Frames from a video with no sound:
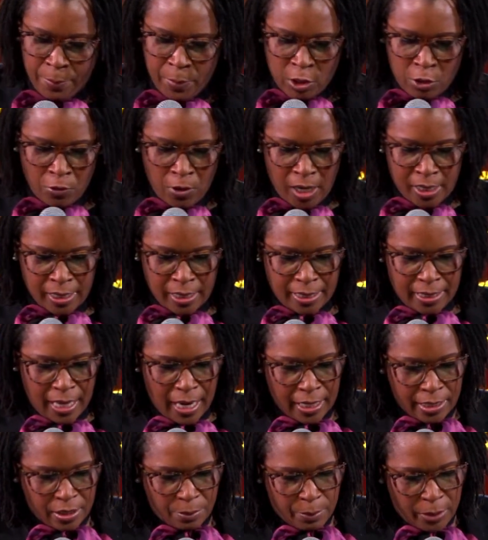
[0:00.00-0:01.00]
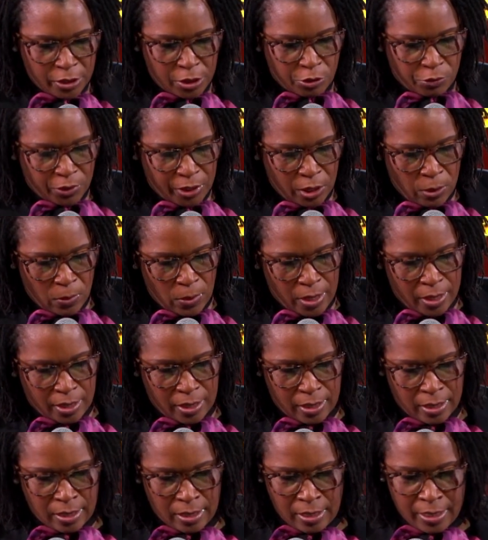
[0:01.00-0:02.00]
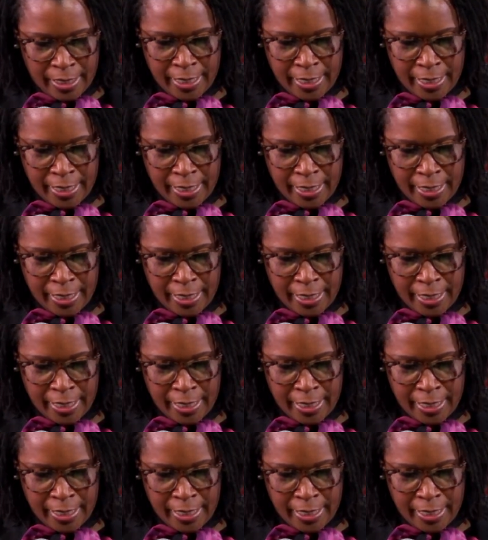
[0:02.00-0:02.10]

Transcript: across a documentary on the